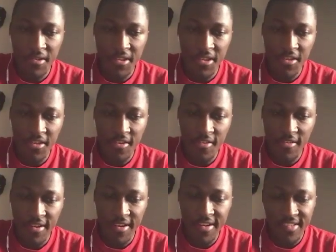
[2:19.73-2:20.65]
and your
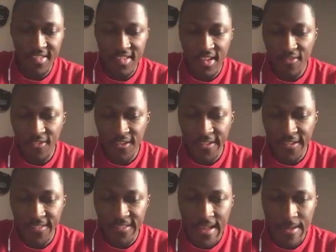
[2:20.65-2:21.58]
career and stuff
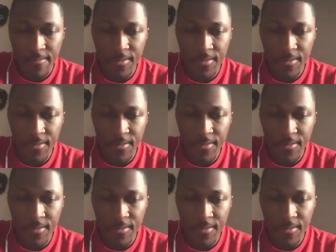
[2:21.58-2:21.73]
like that.